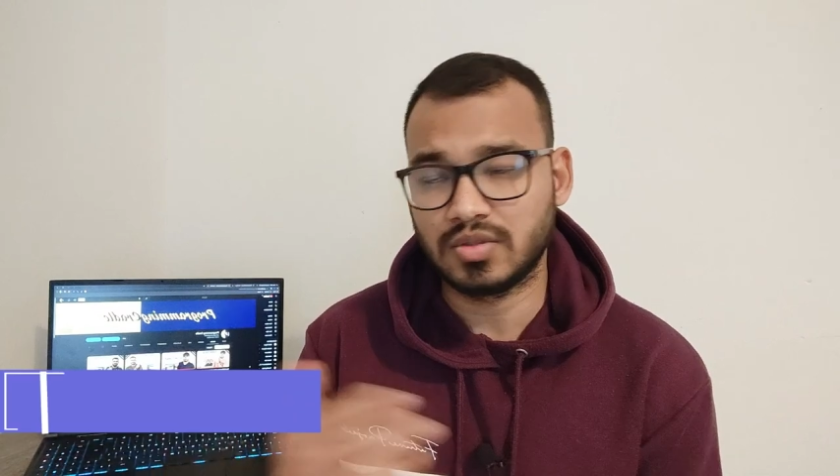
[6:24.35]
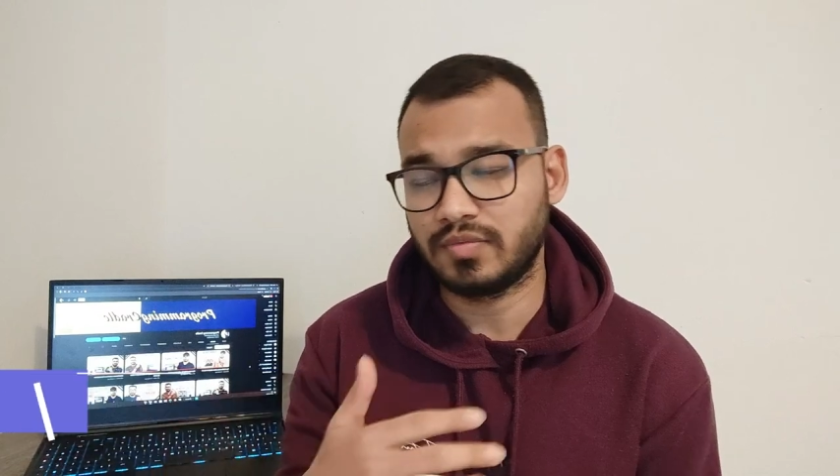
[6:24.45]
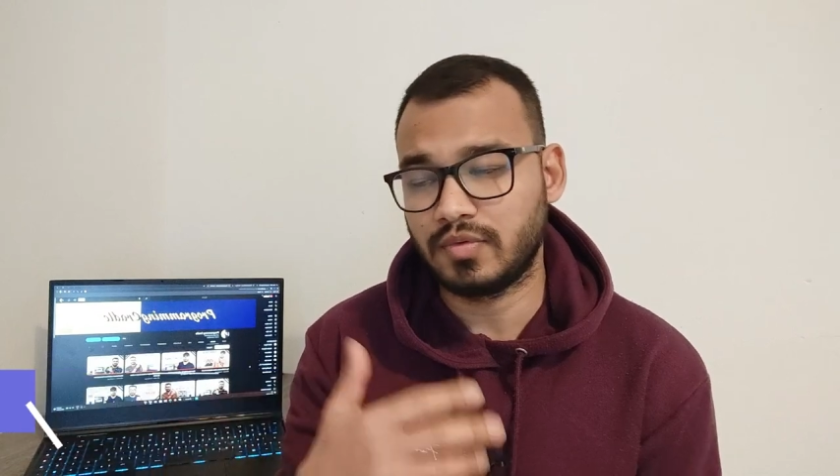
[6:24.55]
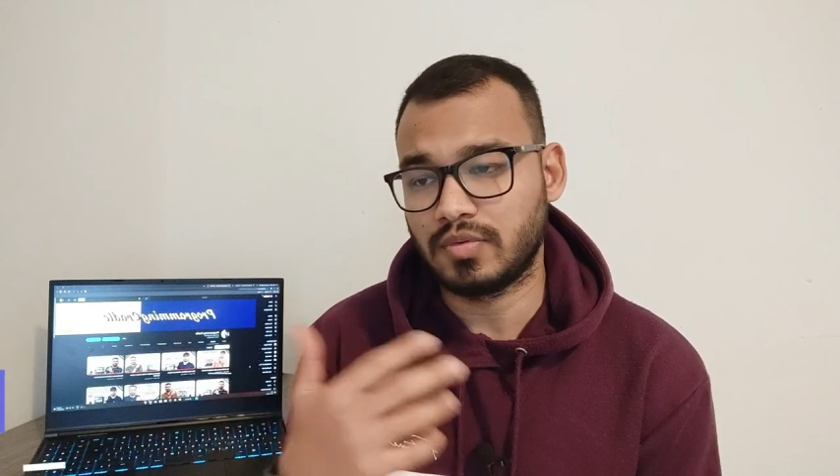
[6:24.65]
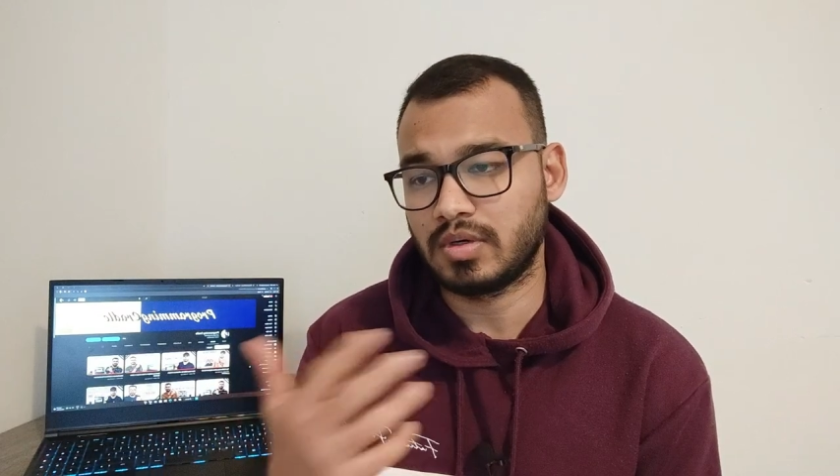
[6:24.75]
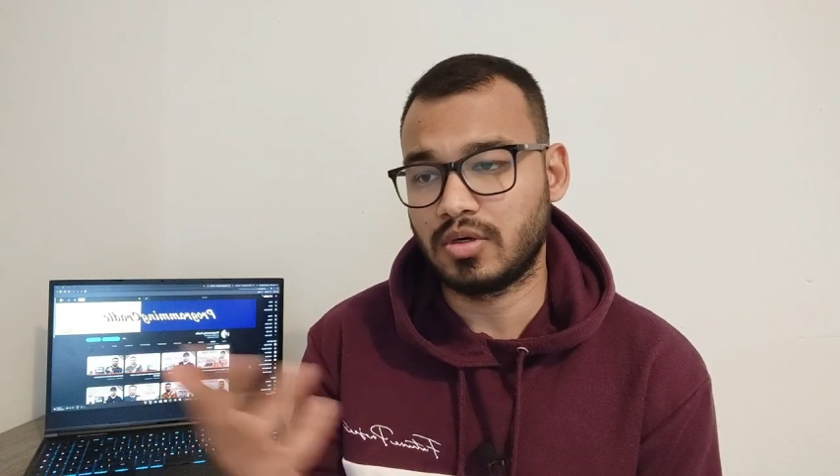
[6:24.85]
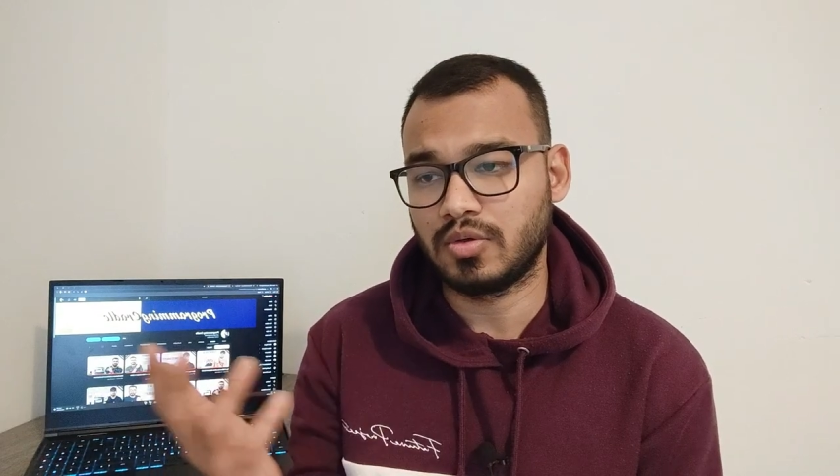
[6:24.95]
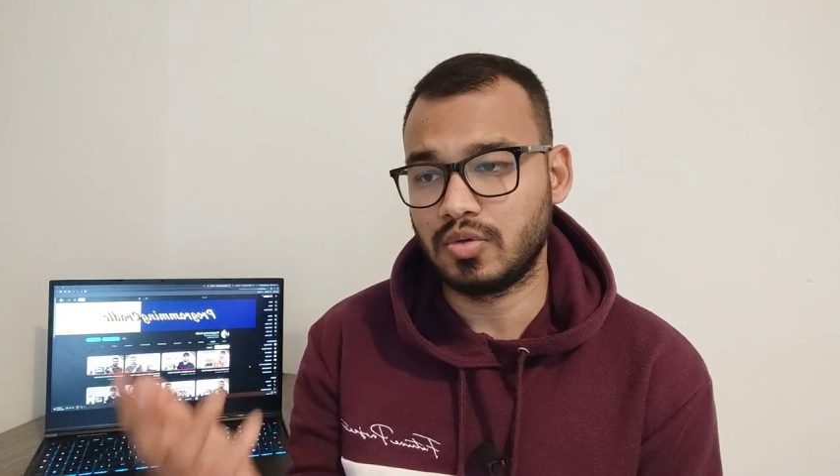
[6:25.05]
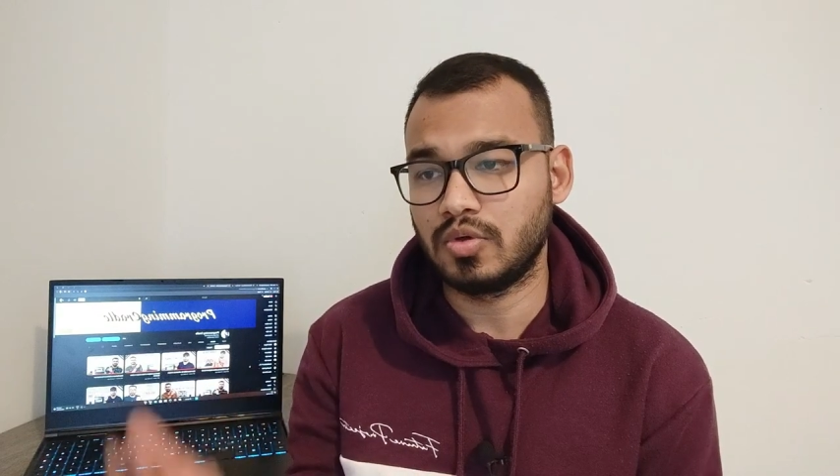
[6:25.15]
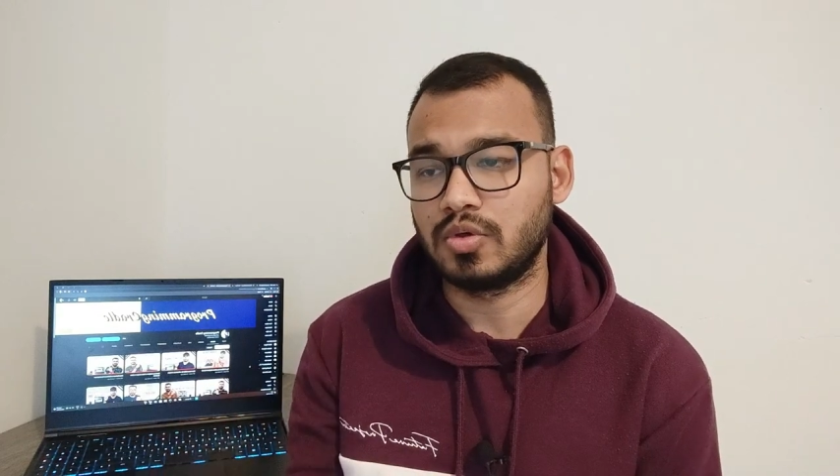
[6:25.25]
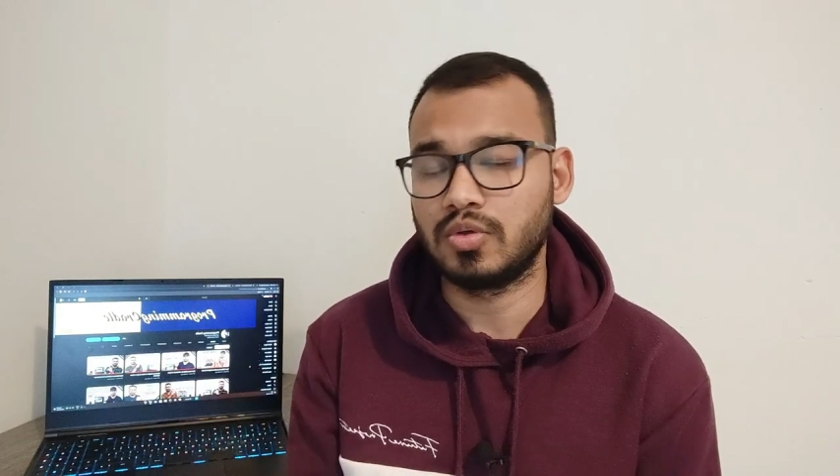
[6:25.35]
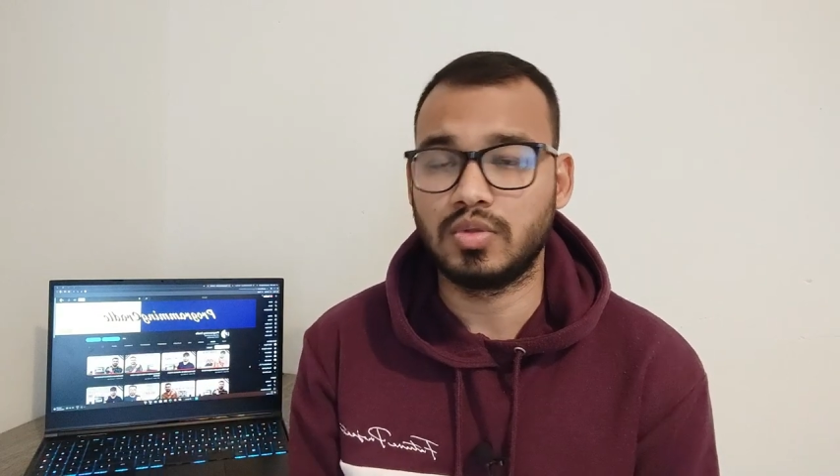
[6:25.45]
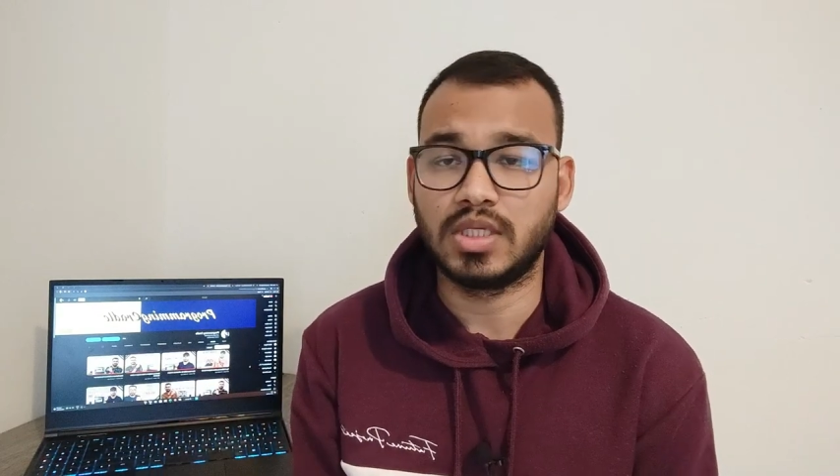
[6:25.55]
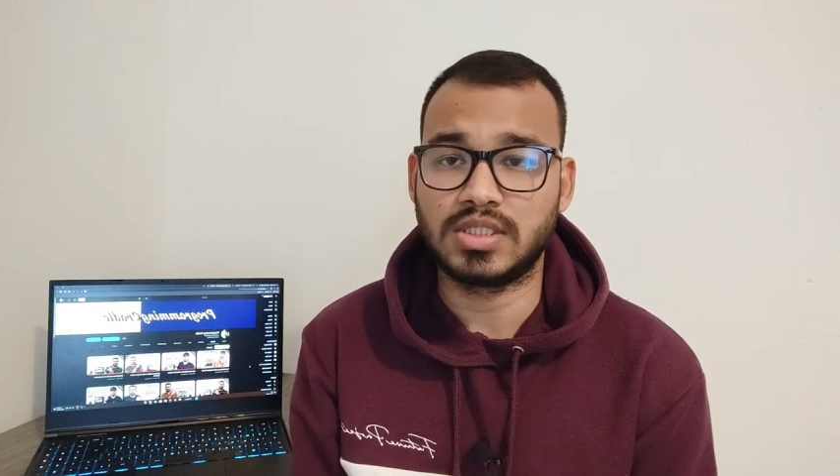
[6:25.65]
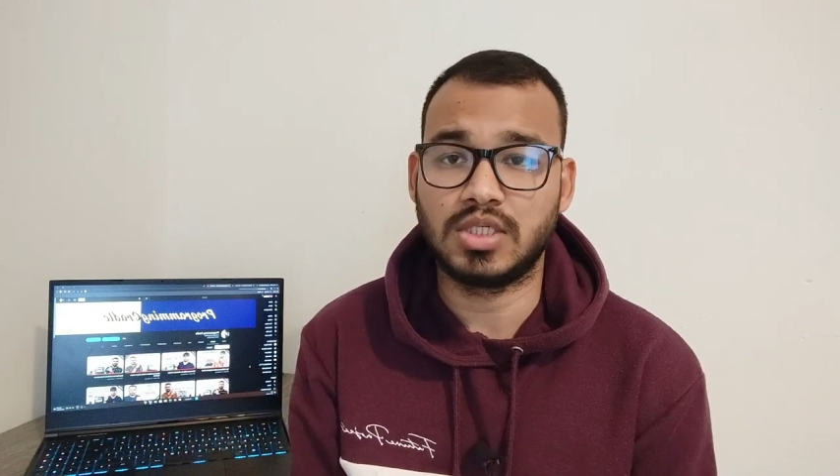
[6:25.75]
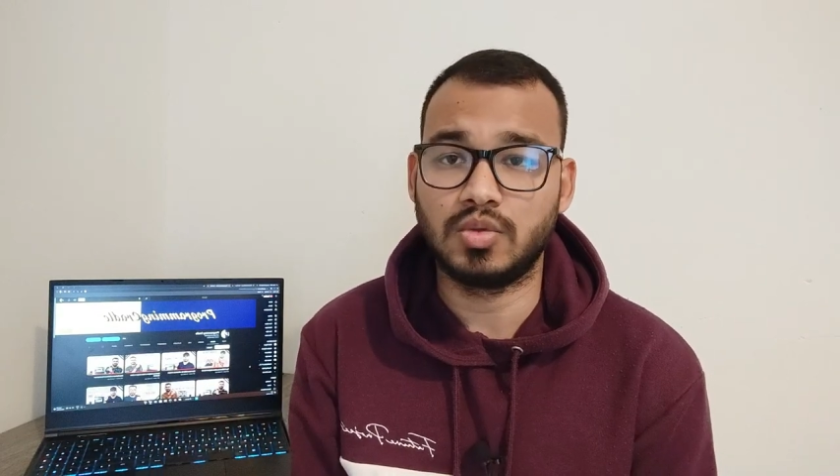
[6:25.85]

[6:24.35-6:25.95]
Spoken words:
So if you want to go to, let's say,